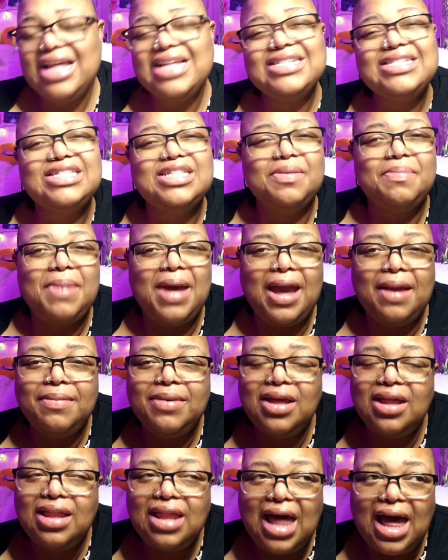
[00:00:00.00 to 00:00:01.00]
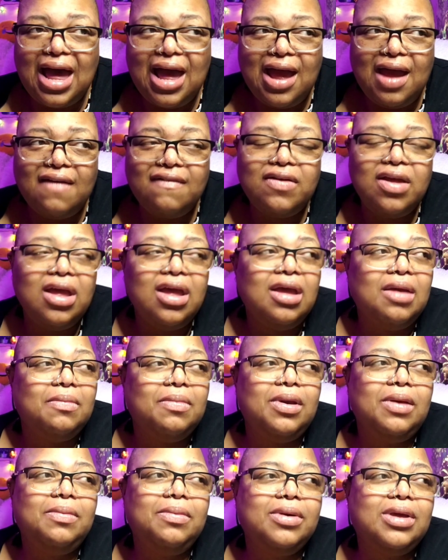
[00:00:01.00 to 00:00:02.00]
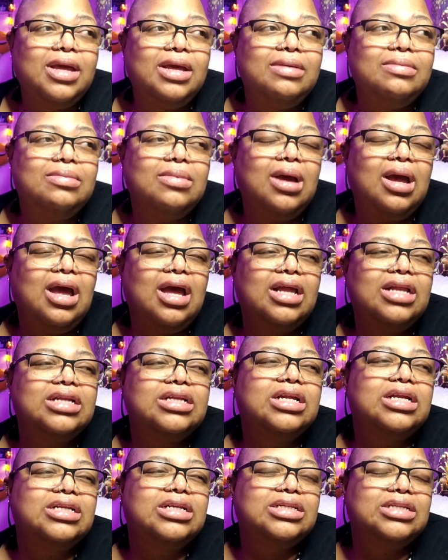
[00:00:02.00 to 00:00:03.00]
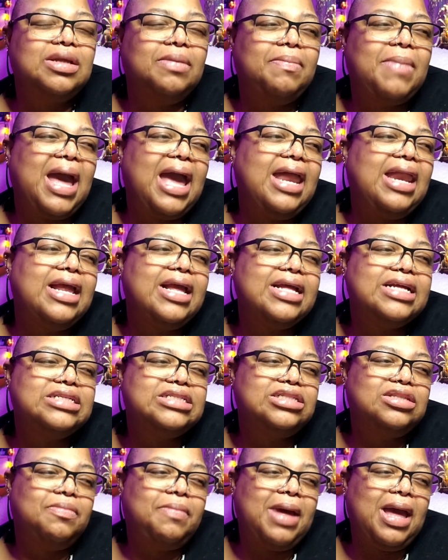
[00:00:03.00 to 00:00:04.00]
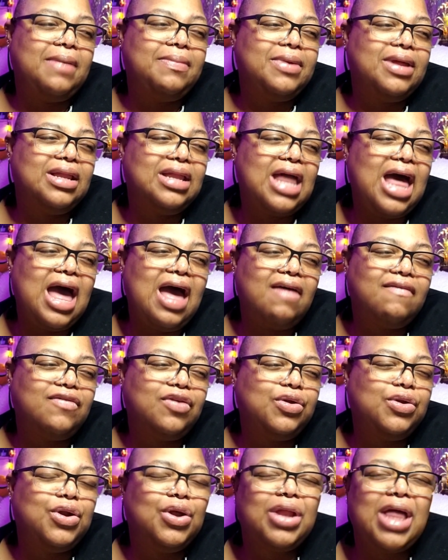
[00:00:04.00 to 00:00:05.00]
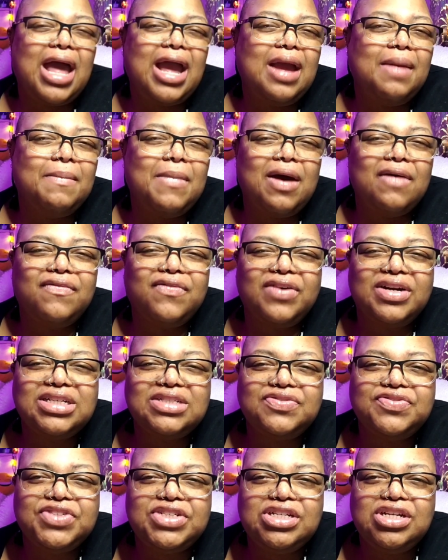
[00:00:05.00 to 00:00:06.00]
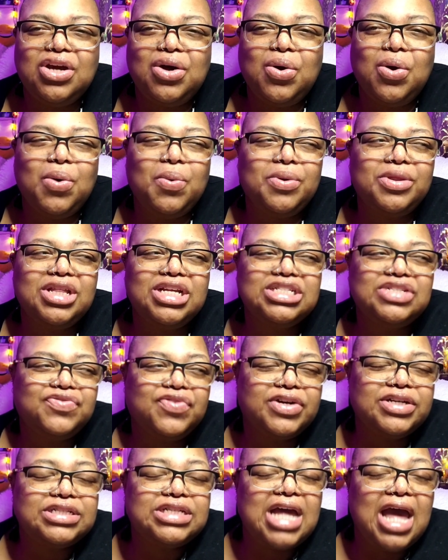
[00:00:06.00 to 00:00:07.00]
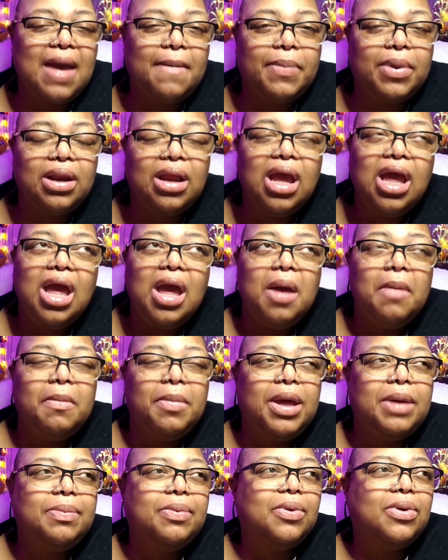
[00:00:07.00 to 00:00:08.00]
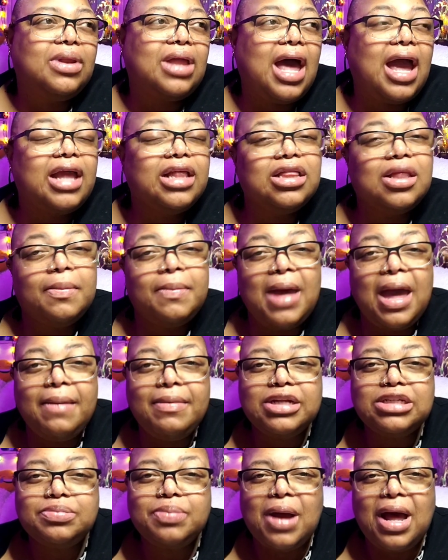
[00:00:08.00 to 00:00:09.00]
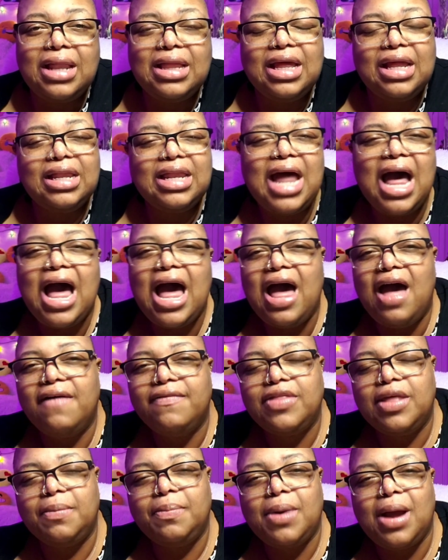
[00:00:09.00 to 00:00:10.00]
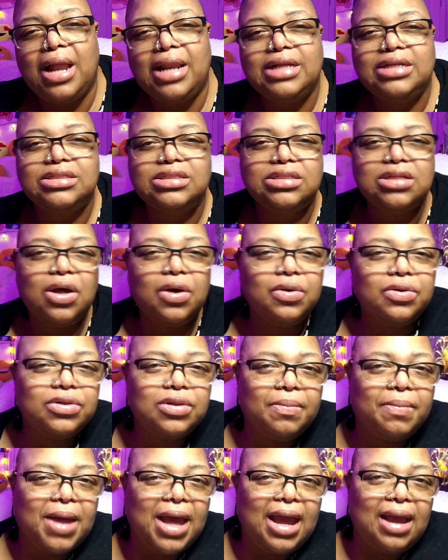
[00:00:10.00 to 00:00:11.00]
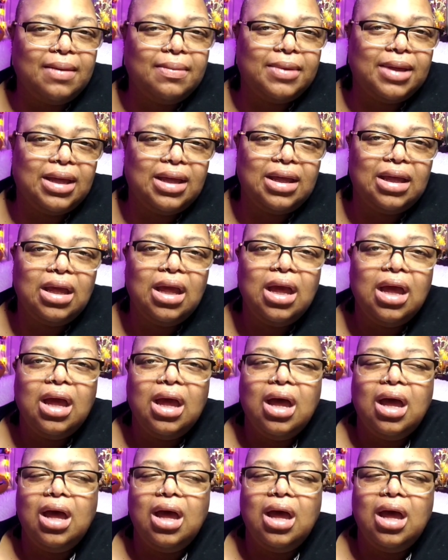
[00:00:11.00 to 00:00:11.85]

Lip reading: Is the baby alive? People keep debating, is the baby alive? You know, like in my first video or when this first happened, people were like, the baby is probably alive. They probably sold the baby.